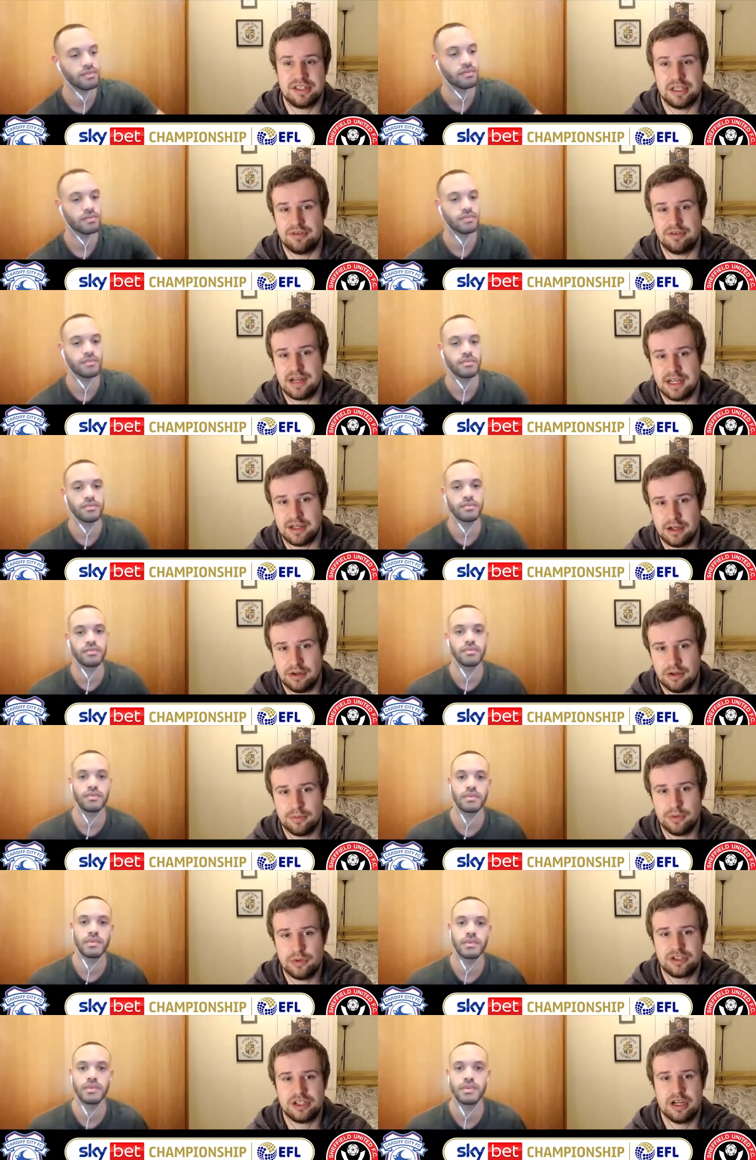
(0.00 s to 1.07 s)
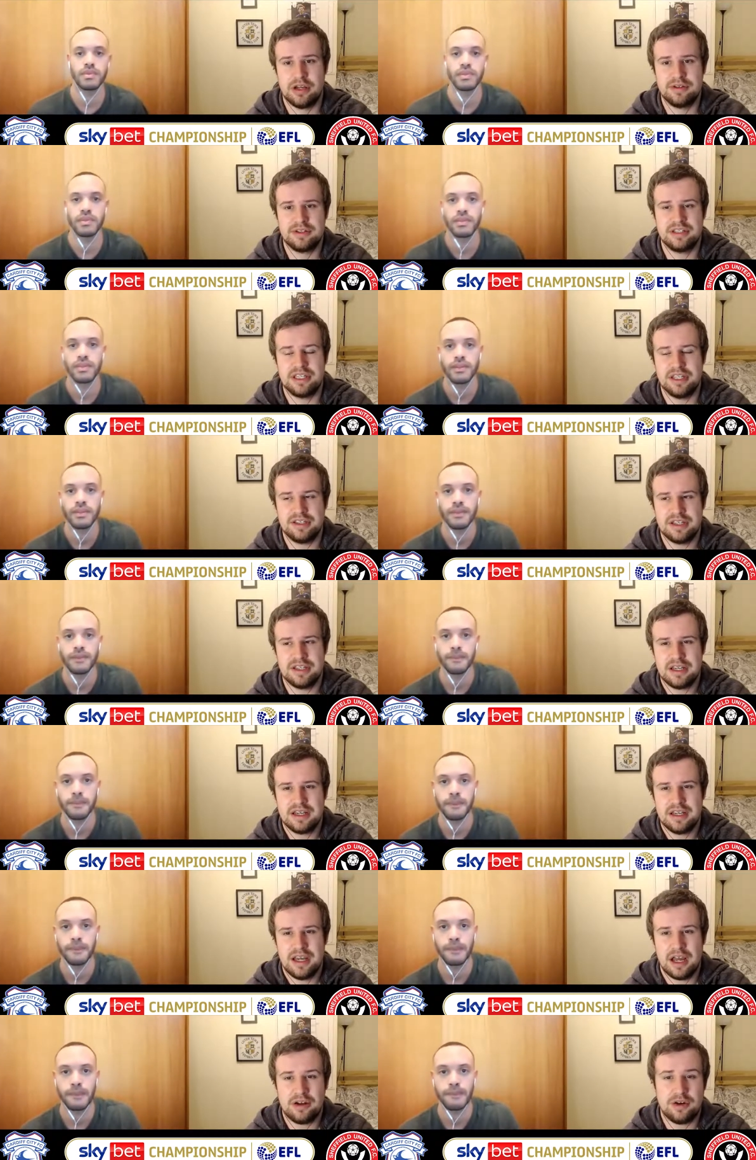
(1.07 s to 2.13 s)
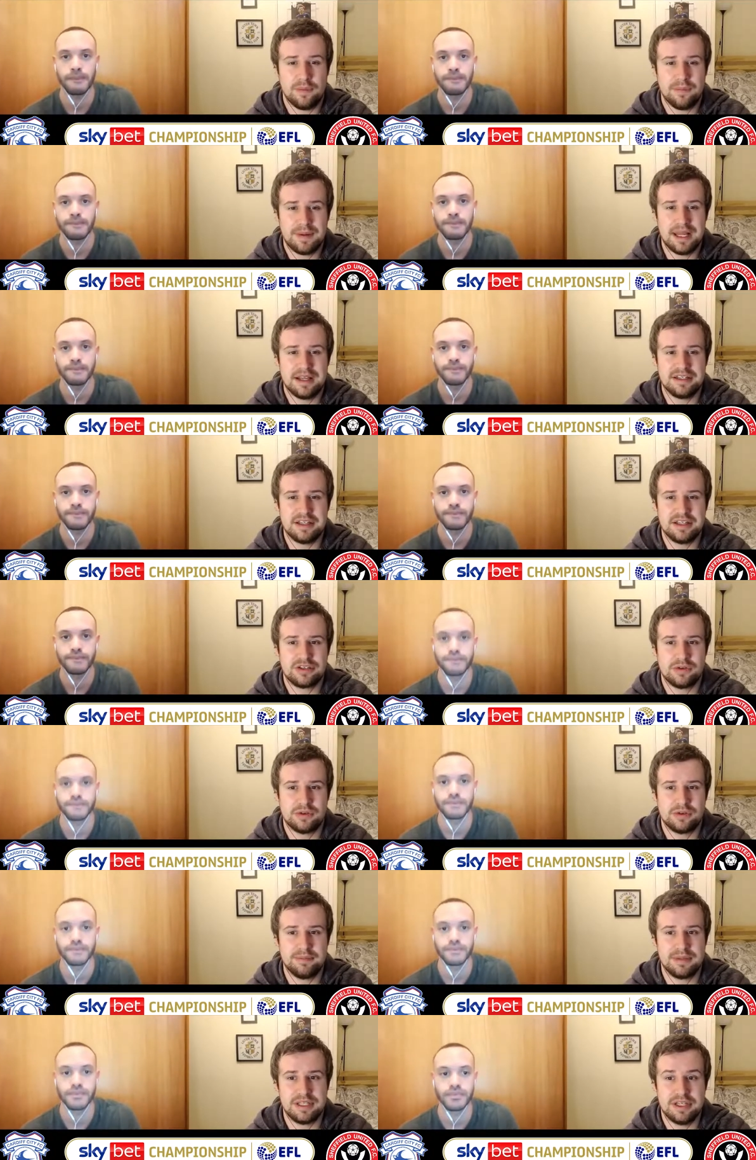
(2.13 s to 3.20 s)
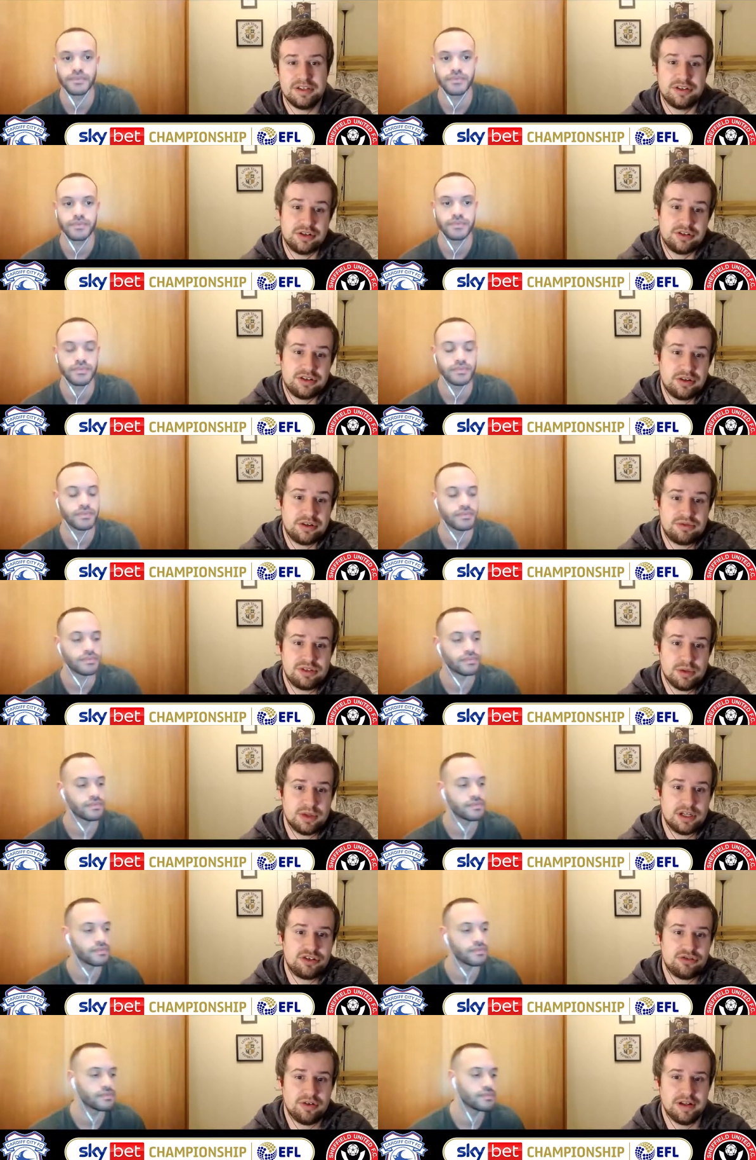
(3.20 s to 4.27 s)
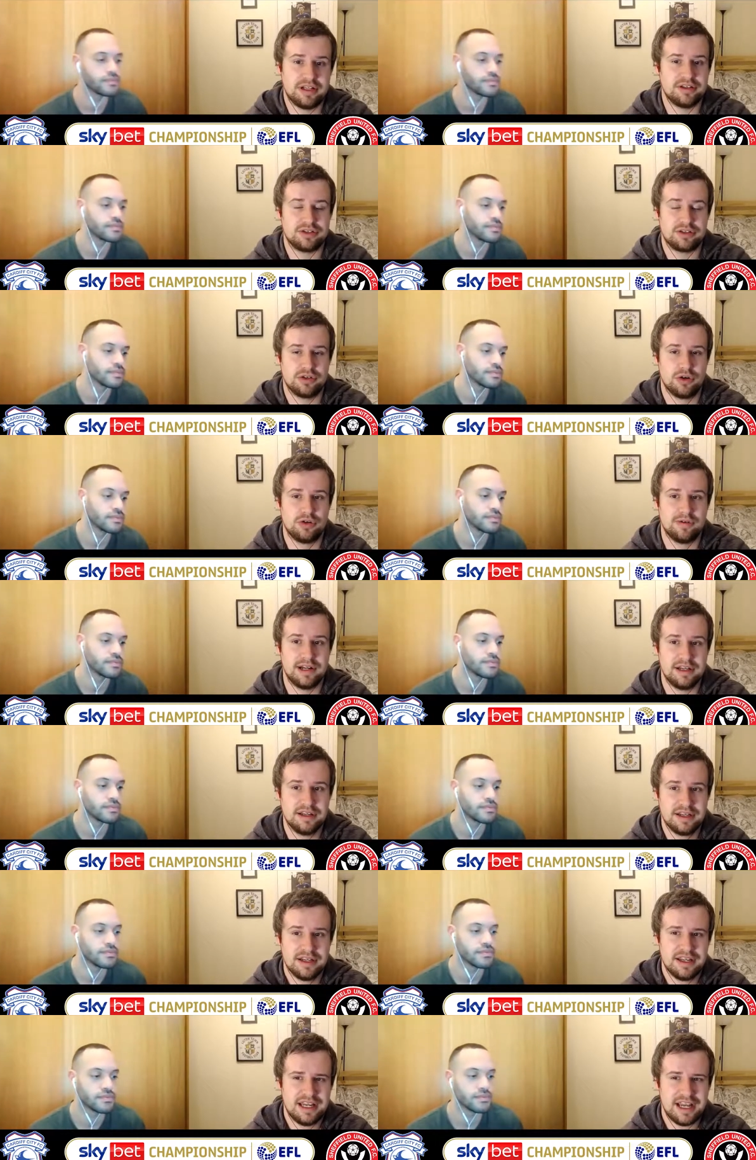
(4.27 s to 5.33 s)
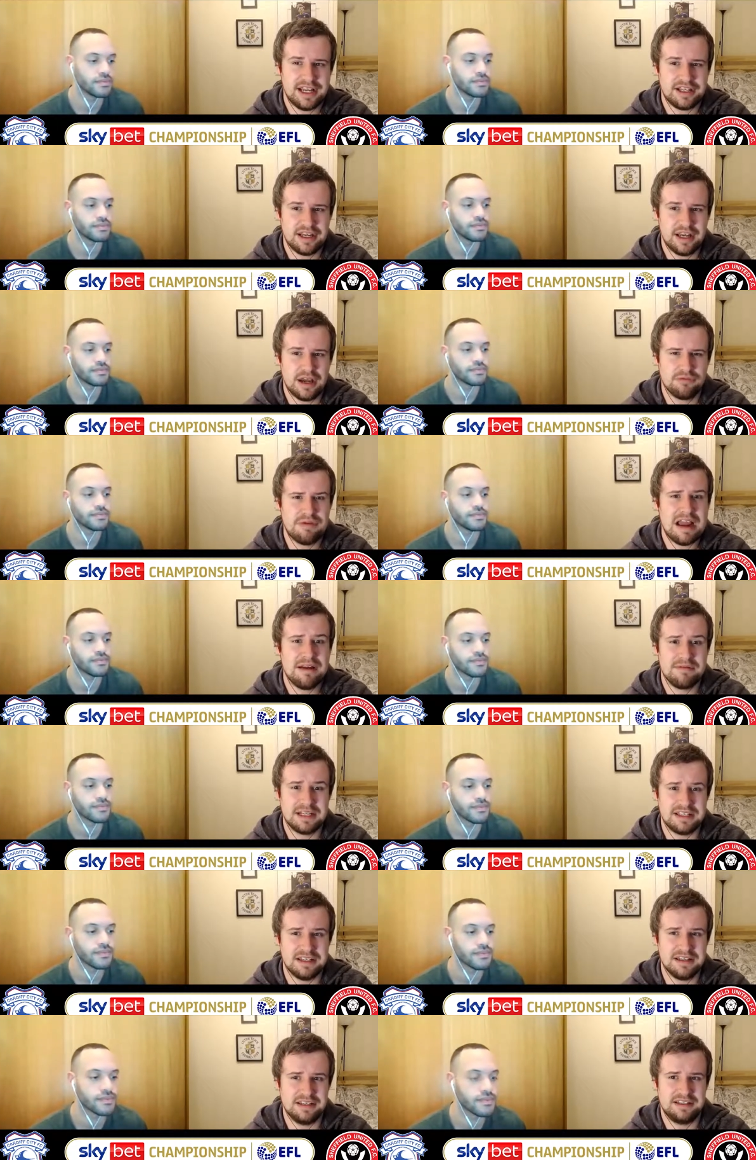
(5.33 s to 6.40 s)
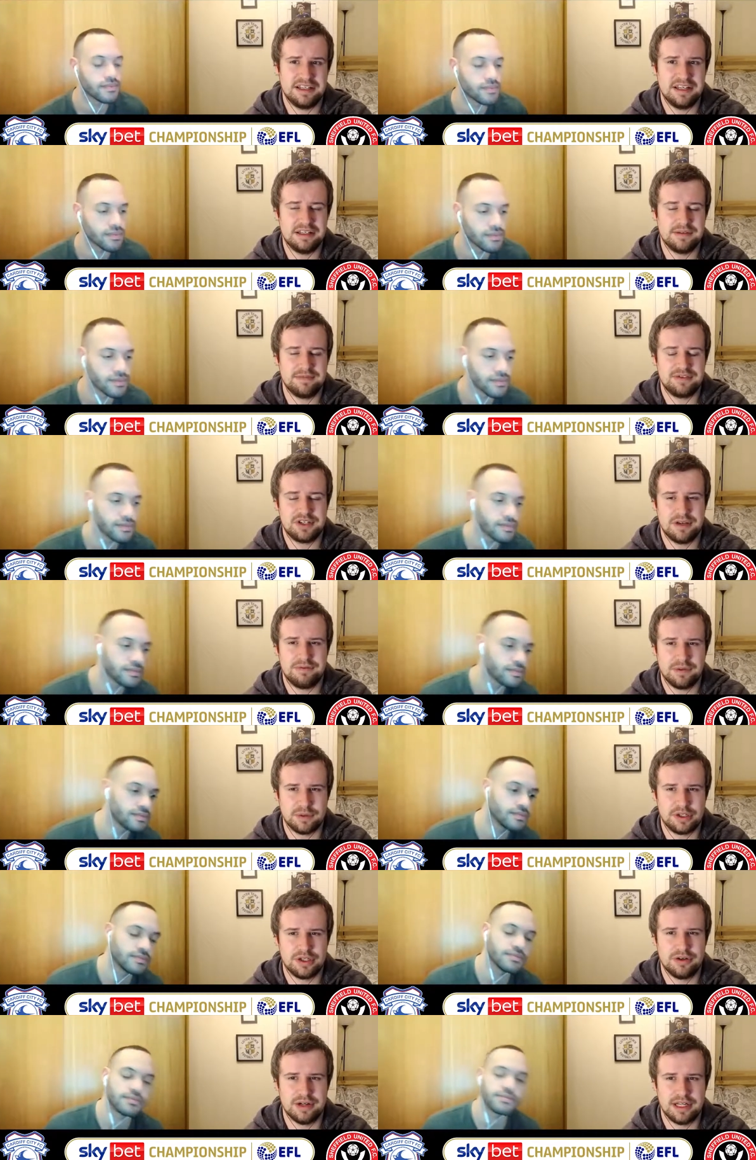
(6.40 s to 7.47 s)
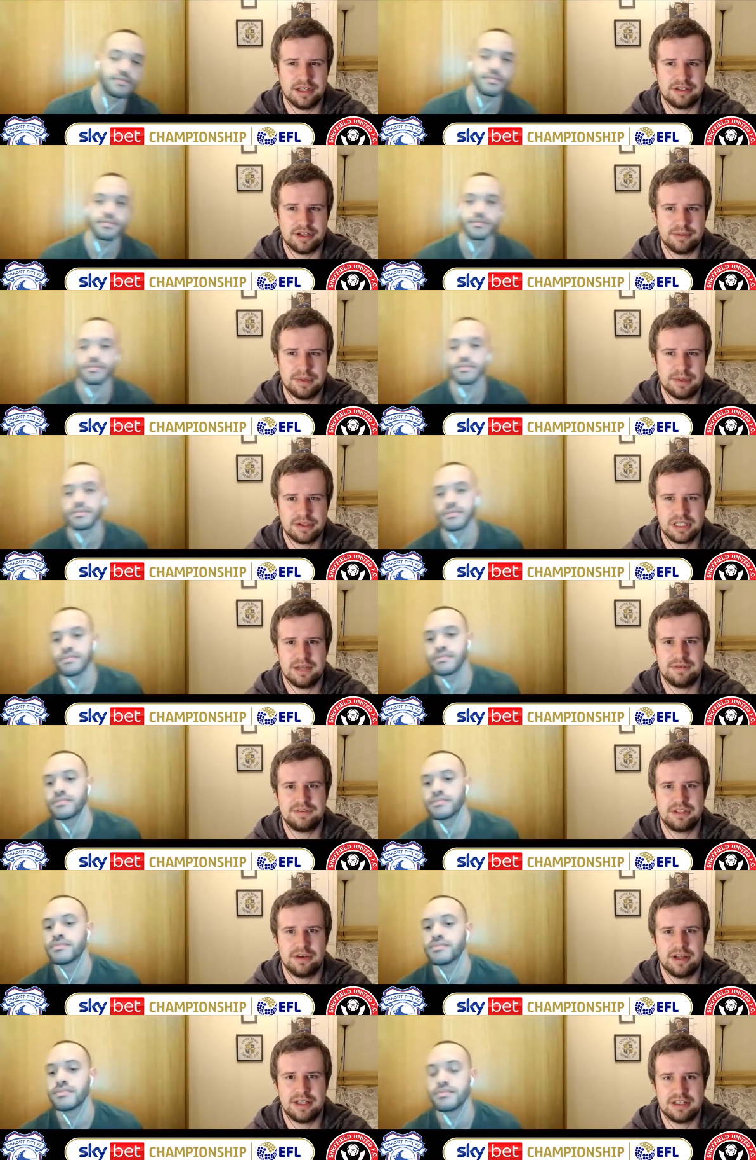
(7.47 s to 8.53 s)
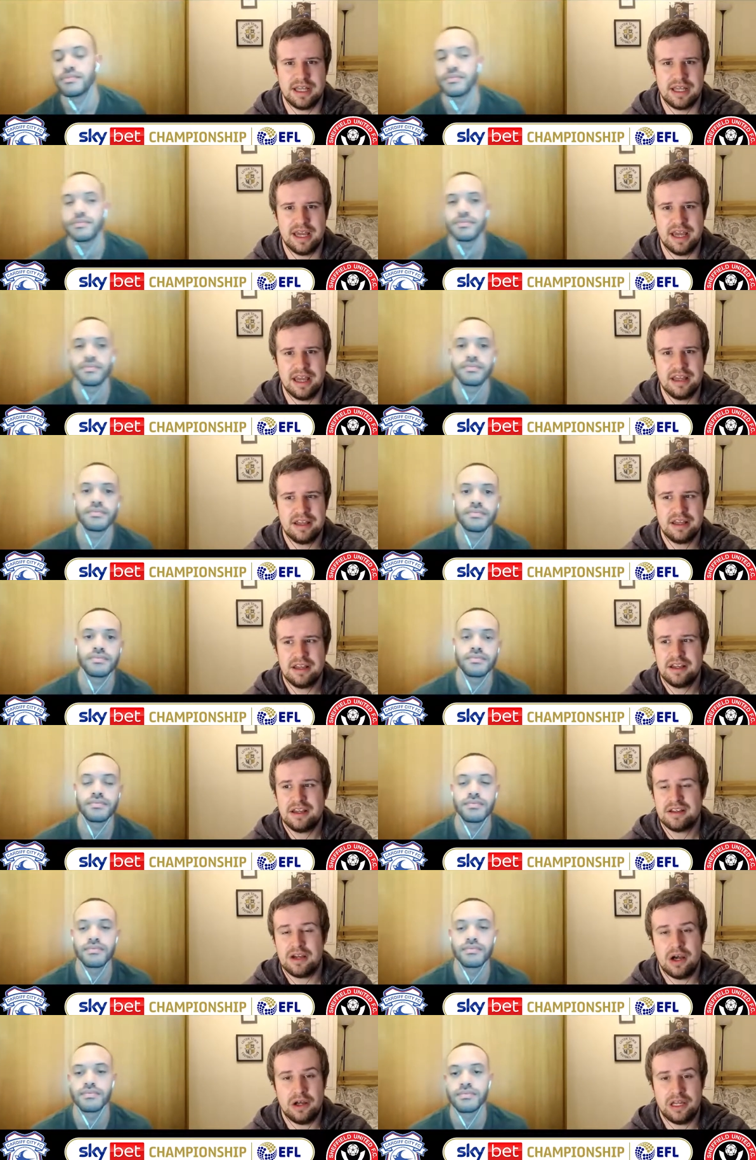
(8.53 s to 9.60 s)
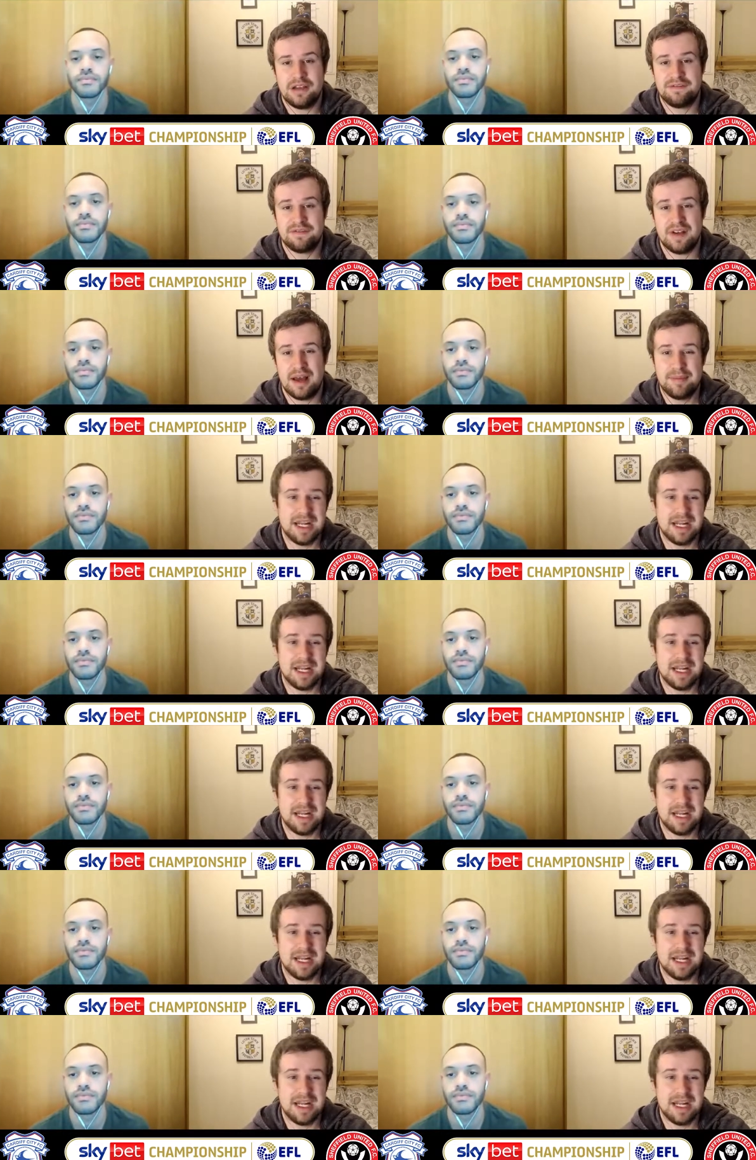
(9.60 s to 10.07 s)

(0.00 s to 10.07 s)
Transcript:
Speaker 1: They created a lot more chances and got players in scoring positions. And 2 of the strikers scoring is a rarity this season for Sheffield United. So positive signs there. Cardiff, I